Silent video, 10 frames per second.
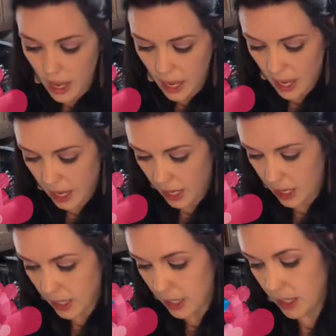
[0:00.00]

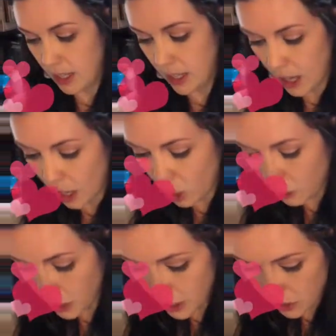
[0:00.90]
And I
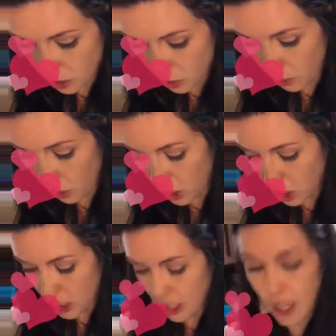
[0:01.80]
hope you guys enjoyed
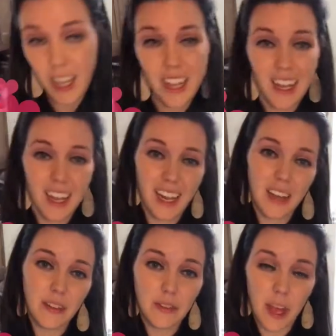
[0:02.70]
watching, and
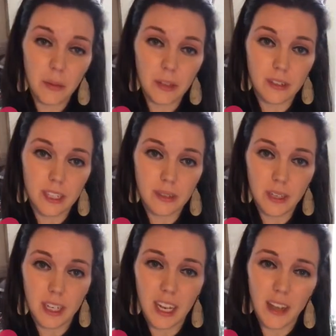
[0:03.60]
have a fabulous
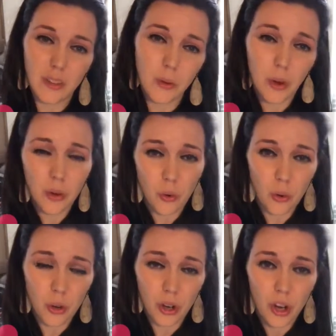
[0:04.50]
evening. If you want to
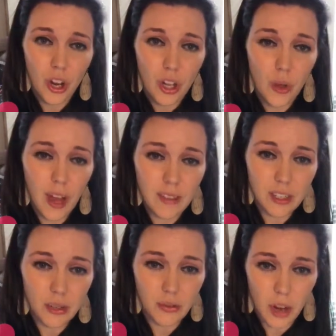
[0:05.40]
order, you have
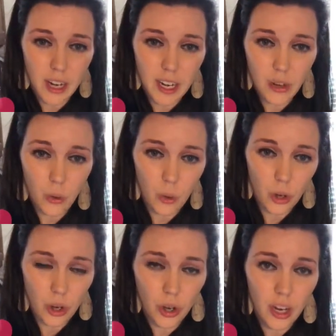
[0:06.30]
until Friday to
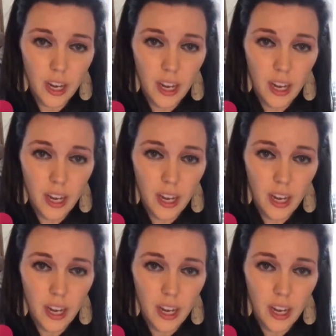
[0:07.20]
order.